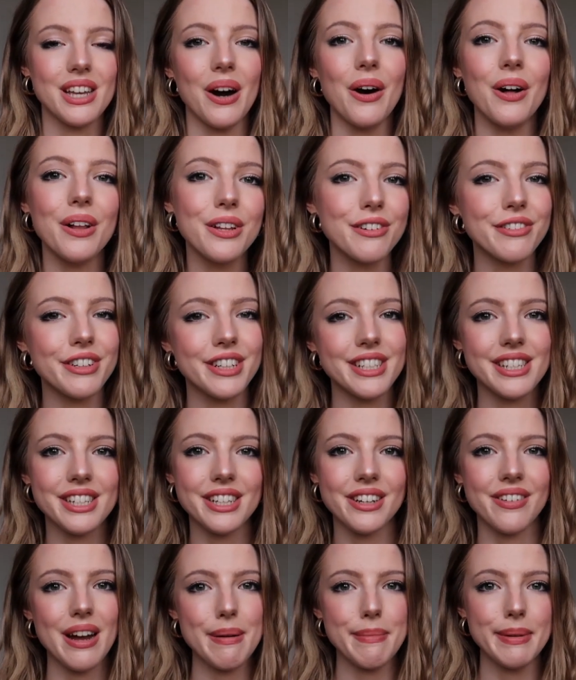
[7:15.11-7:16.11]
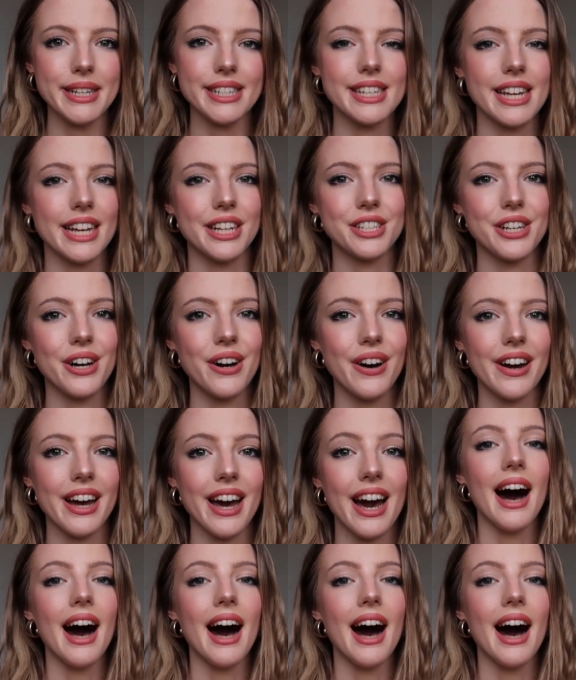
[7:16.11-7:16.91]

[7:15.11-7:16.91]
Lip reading: all over Instagram and TikTok.